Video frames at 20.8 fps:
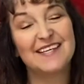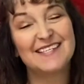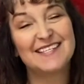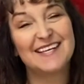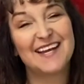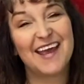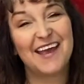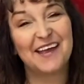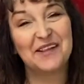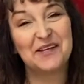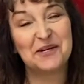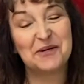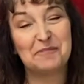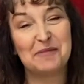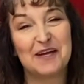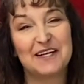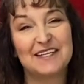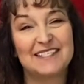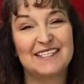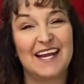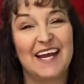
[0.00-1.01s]
in Helena,
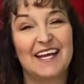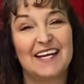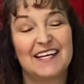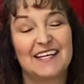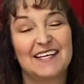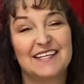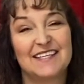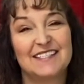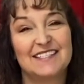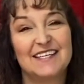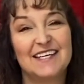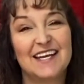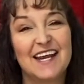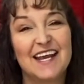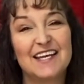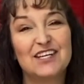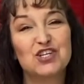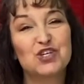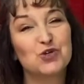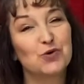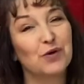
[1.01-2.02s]
Montana. Today's
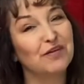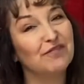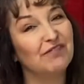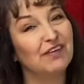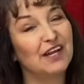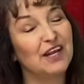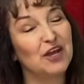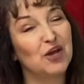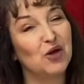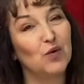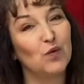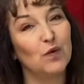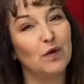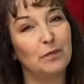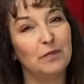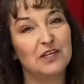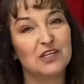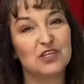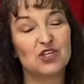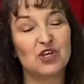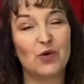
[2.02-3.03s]
short video will be
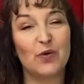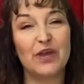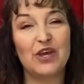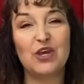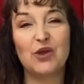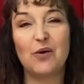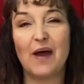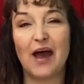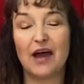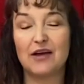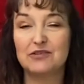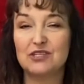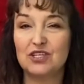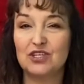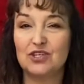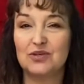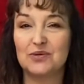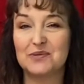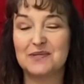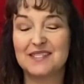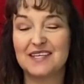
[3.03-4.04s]
showing you how to
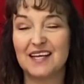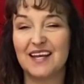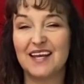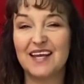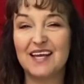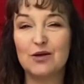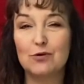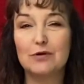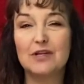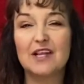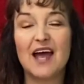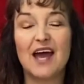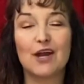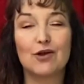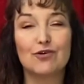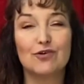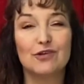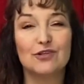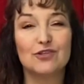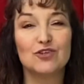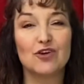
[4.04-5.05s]
use an
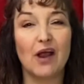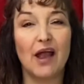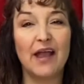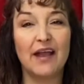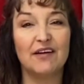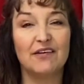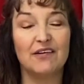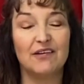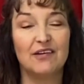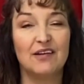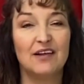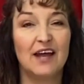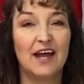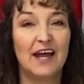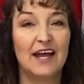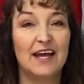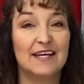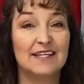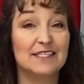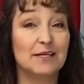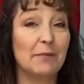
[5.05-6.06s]
equilateral triangle
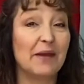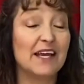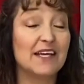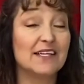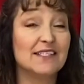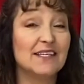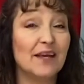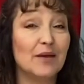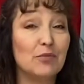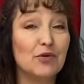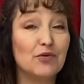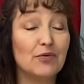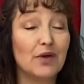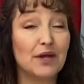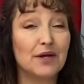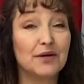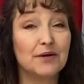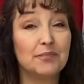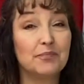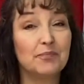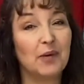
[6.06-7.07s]
to make a table
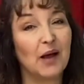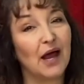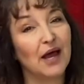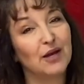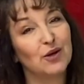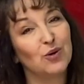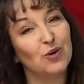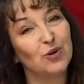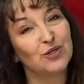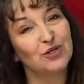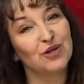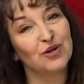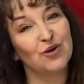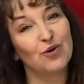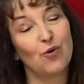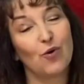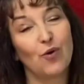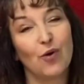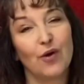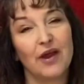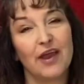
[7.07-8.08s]
runner, pot holder,
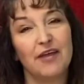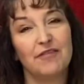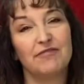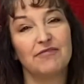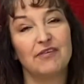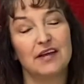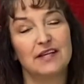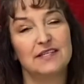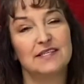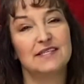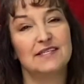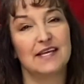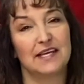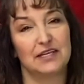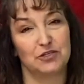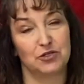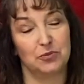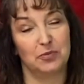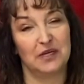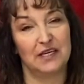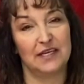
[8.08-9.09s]
or a fun
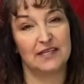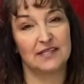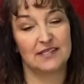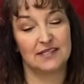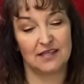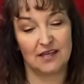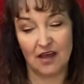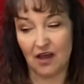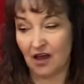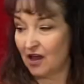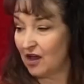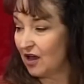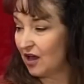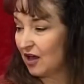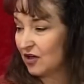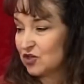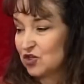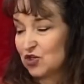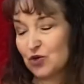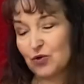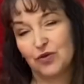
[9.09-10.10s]
centerpiece. I'll
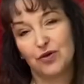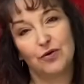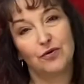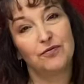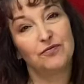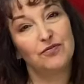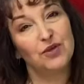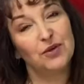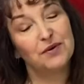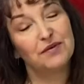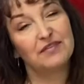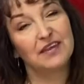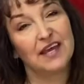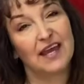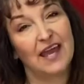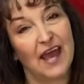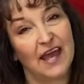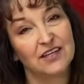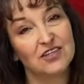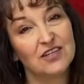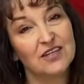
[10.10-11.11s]
show you a few of the
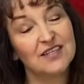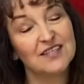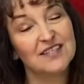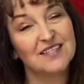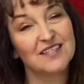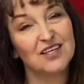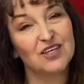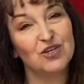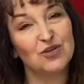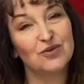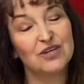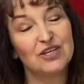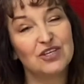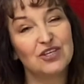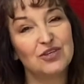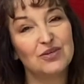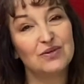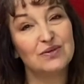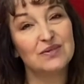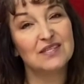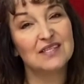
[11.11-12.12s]
gadgets that you can
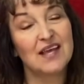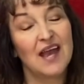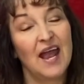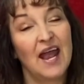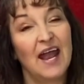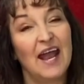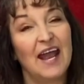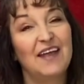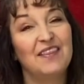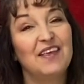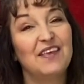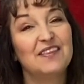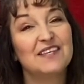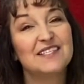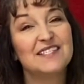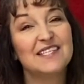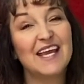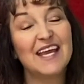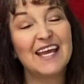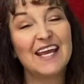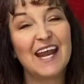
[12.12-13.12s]
use, and then the
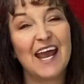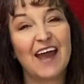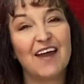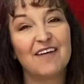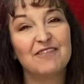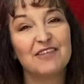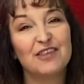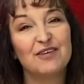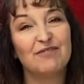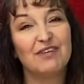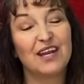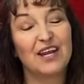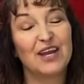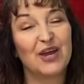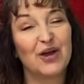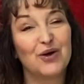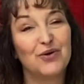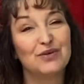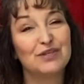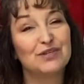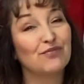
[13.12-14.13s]
second half of the
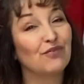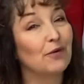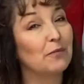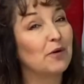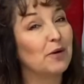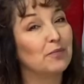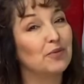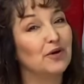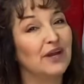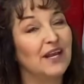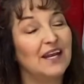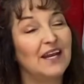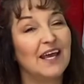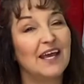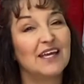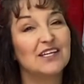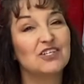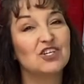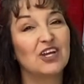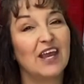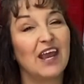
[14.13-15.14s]
video is from our Bernina
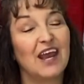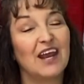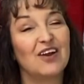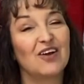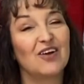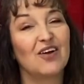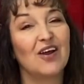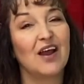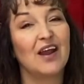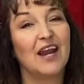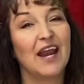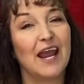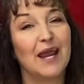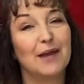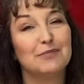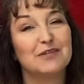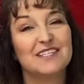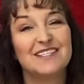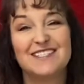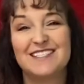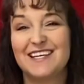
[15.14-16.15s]
educator named
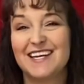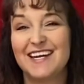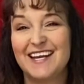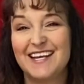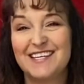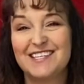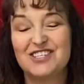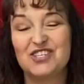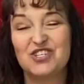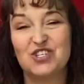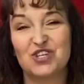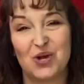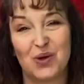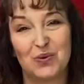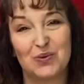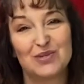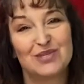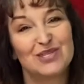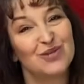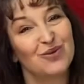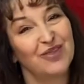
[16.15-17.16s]
Denise Jones,
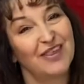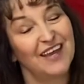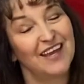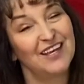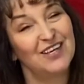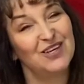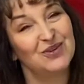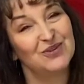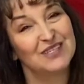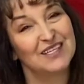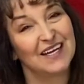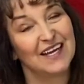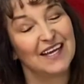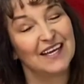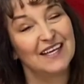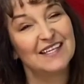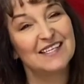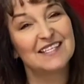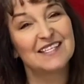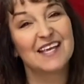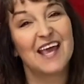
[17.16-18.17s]
so thank you,
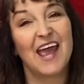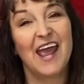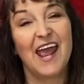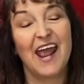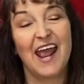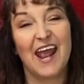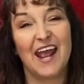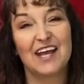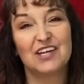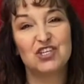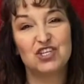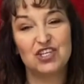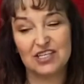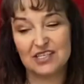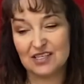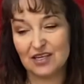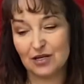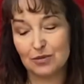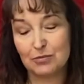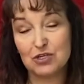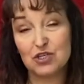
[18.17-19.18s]
Denise, and she's
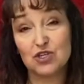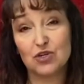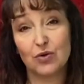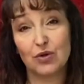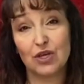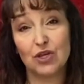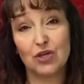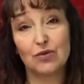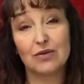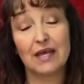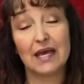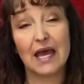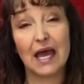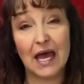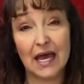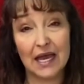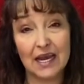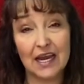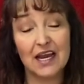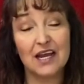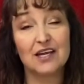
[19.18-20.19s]
going to be showing you the
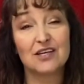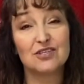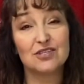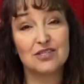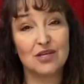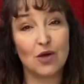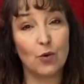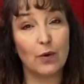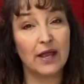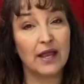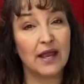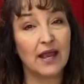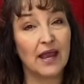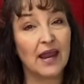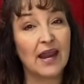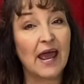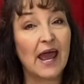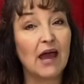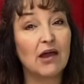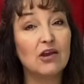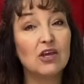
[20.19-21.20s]
cutting, sewing, and
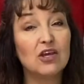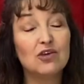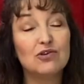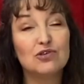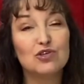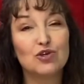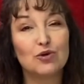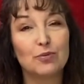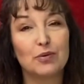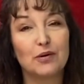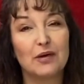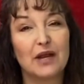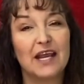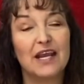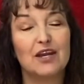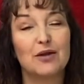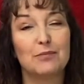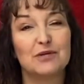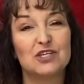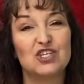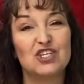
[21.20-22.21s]
how to use your Bernina
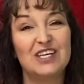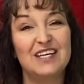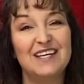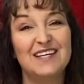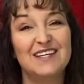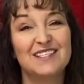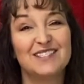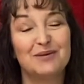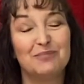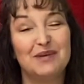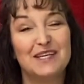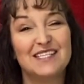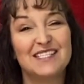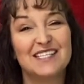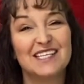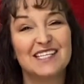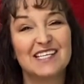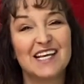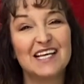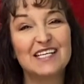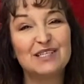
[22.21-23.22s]
machine to be
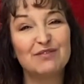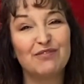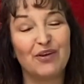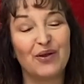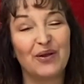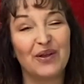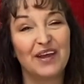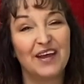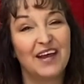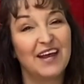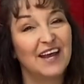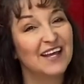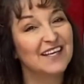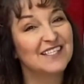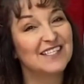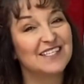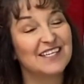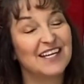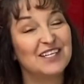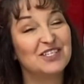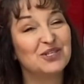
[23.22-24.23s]
successful.
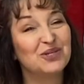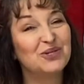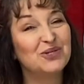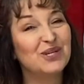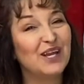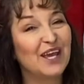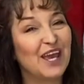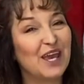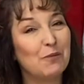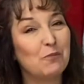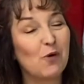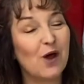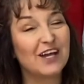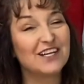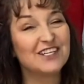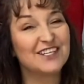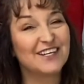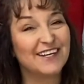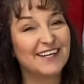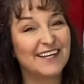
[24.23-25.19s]
Stay tuned and keep watching.